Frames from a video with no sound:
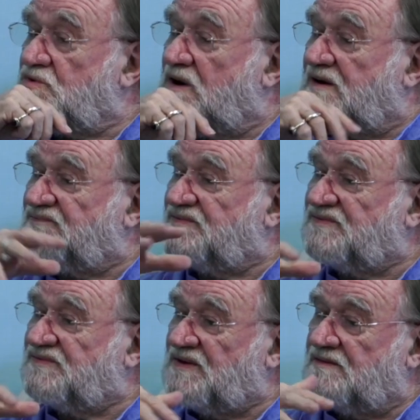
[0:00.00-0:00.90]
have to
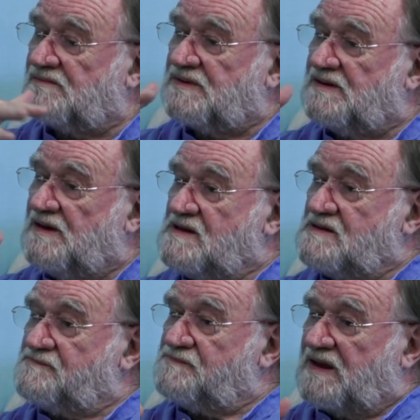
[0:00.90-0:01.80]
start
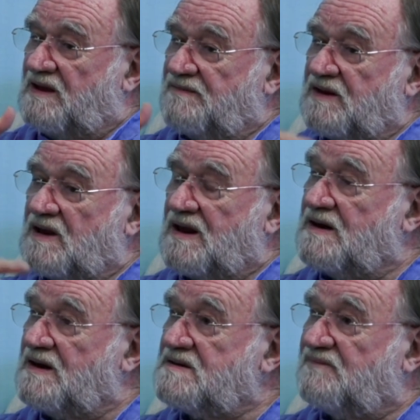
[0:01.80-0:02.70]
becoming
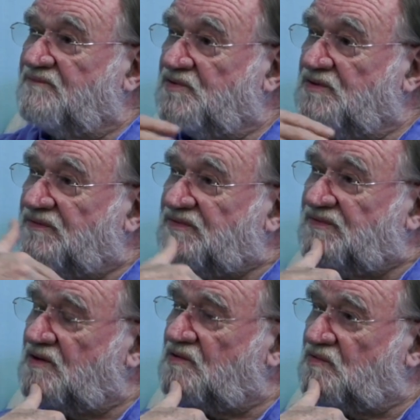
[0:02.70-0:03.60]
clear for
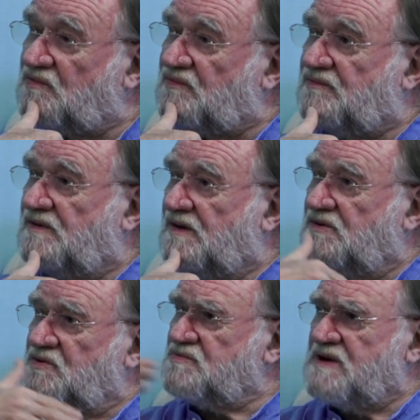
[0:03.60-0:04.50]
yourself.
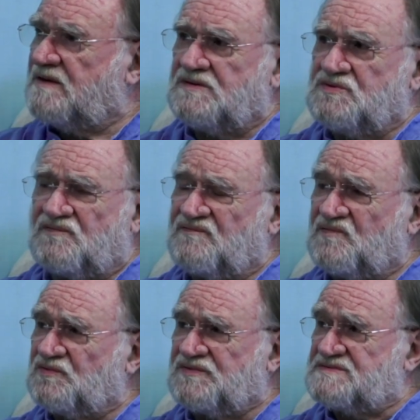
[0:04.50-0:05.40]
You're now in your
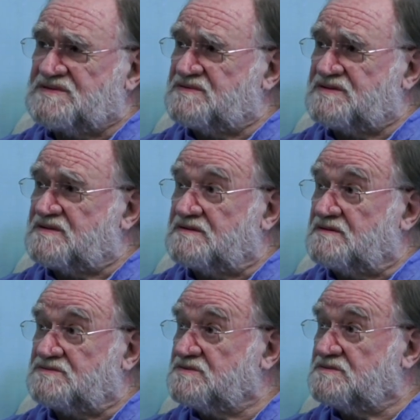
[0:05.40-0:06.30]
40s, I think,
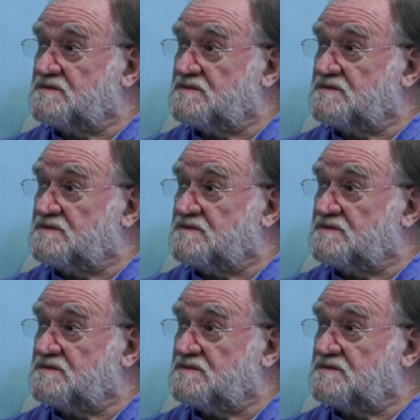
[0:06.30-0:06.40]
aren't you?